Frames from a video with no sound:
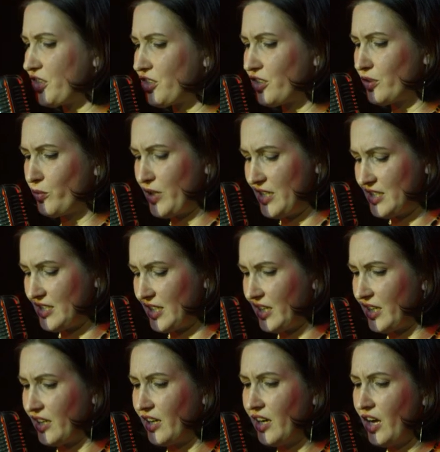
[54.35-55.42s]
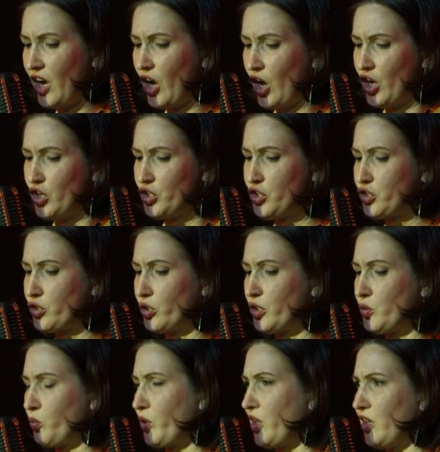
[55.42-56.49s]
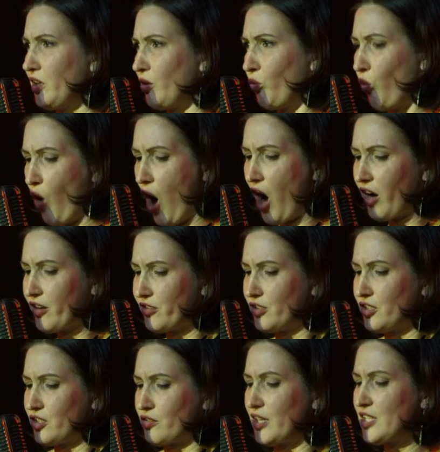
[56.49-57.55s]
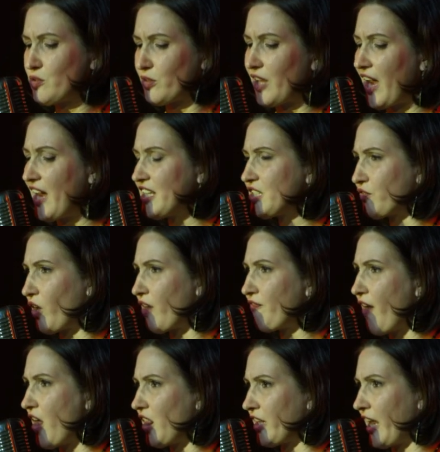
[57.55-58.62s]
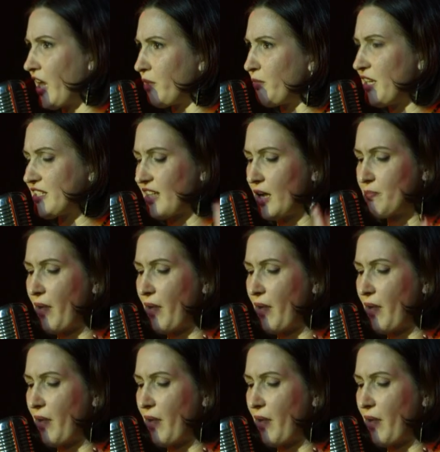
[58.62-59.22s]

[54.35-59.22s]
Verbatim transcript: should we see? Should we walk the streets with the heads of our fallen enemies on